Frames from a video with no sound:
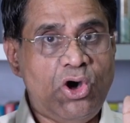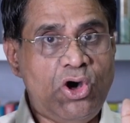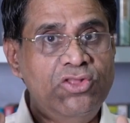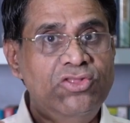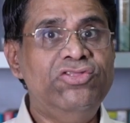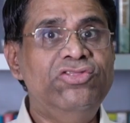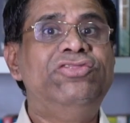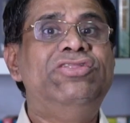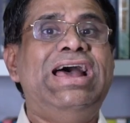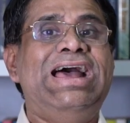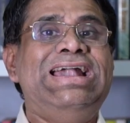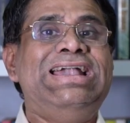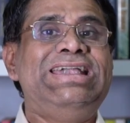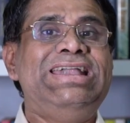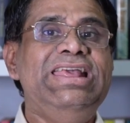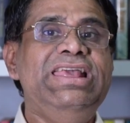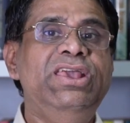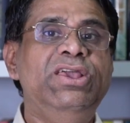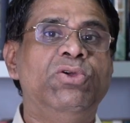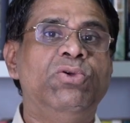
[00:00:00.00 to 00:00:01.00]
on that
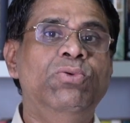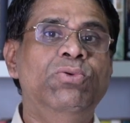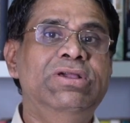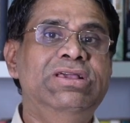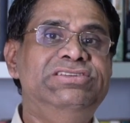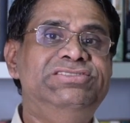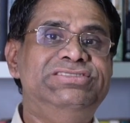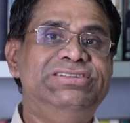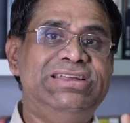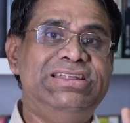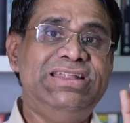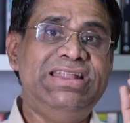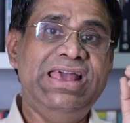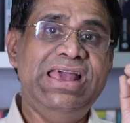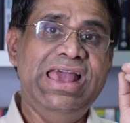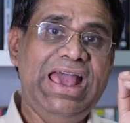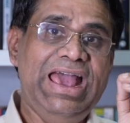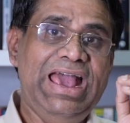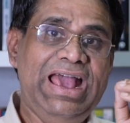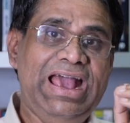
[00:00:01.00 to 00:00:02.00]
equation
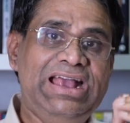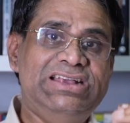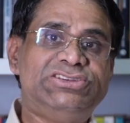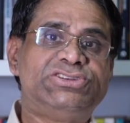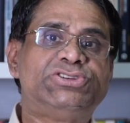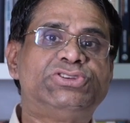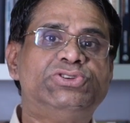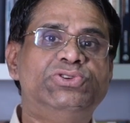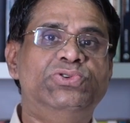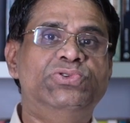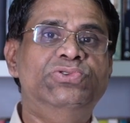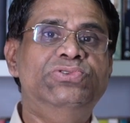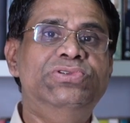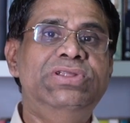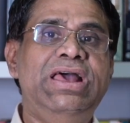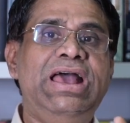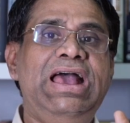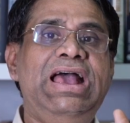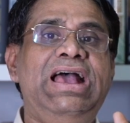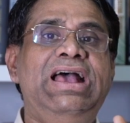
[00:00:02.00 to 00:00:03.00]
as soon
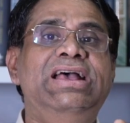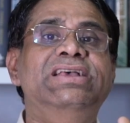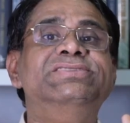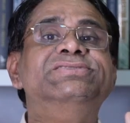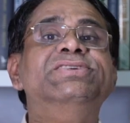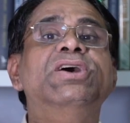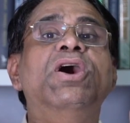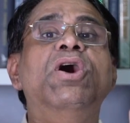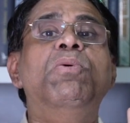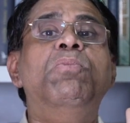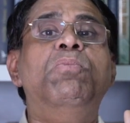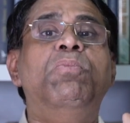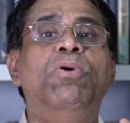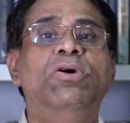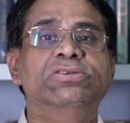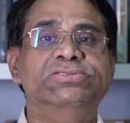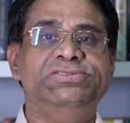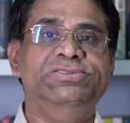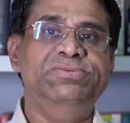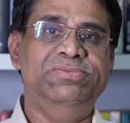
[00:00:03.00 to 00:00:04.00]
as
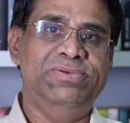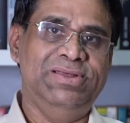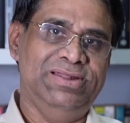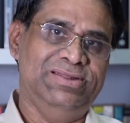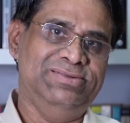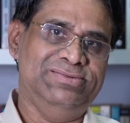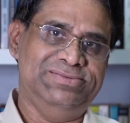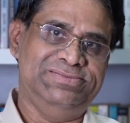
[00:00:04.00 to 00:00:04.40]
possible.